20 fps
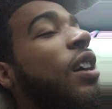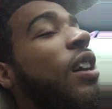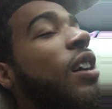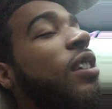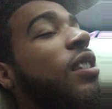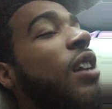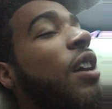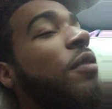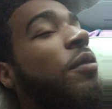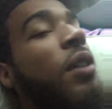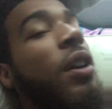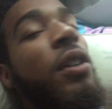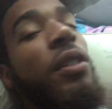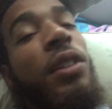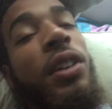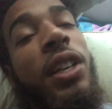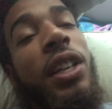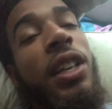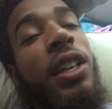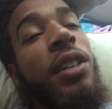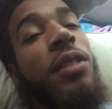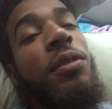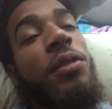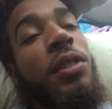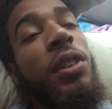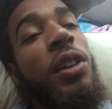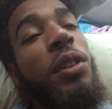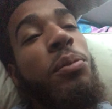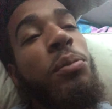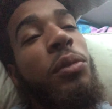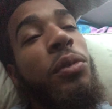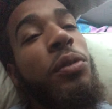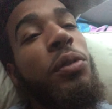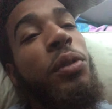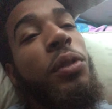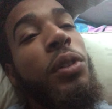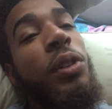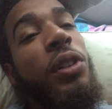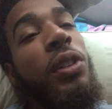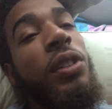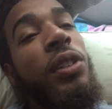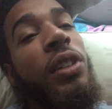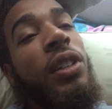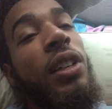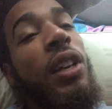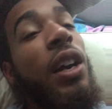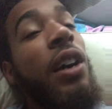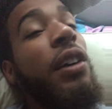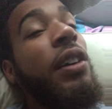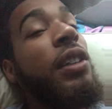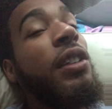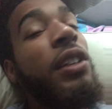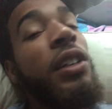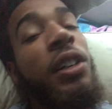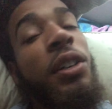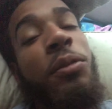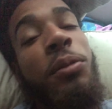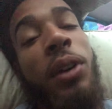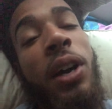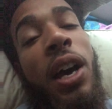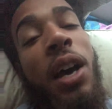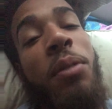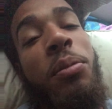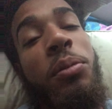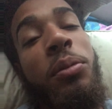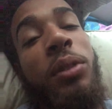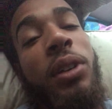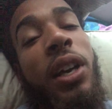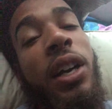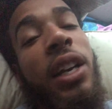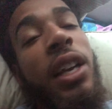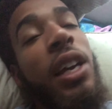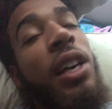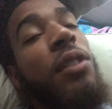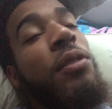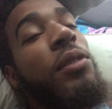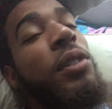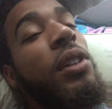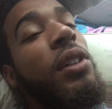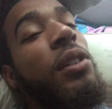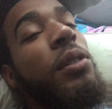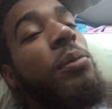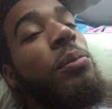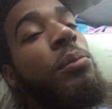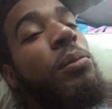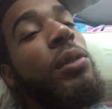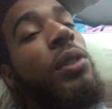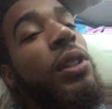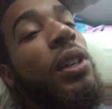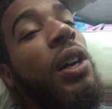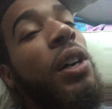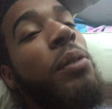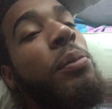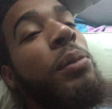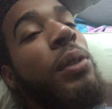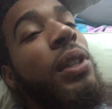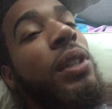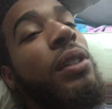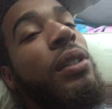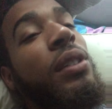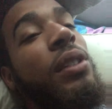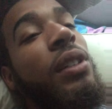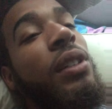Because I've already given up before, and I already learned what happened when I gave up, you know what I mean?